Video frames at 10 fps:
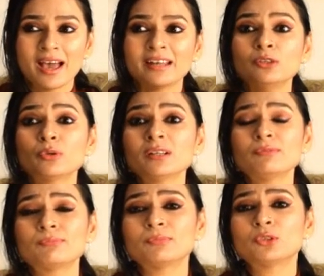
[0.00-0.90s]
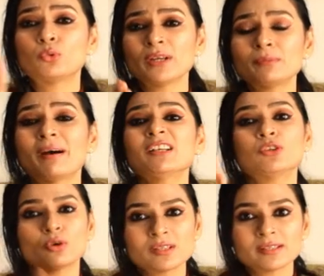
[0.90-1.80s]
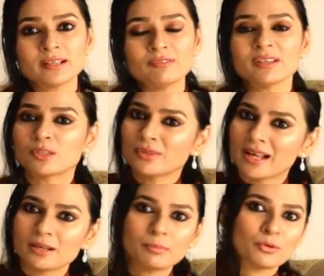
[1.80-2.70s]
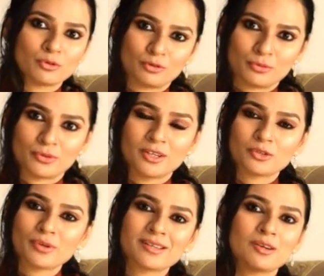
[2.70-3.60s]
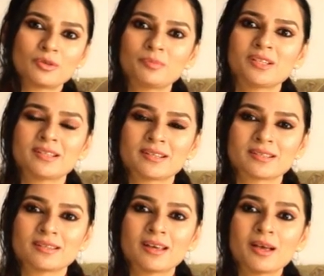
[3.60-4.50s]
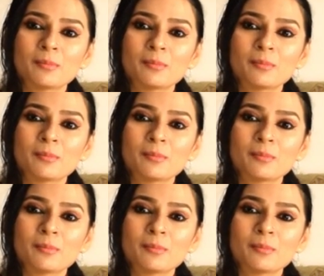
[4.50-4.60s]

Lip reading: and you can do it by yourself, it will help you through to get out of the jealousy,